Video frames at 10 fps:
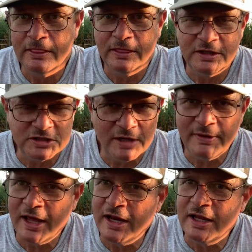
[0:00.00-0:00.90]
They
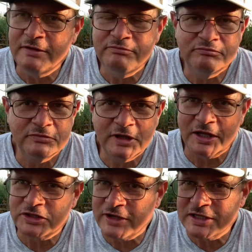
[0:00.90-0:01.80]
germinated, got
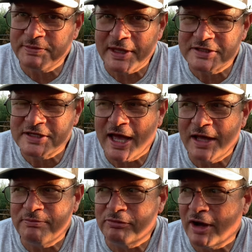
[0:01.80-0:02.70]
the transplant
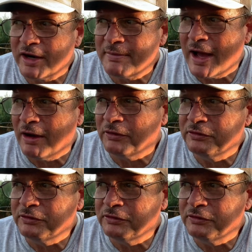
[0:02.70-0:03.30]
side, brought them out.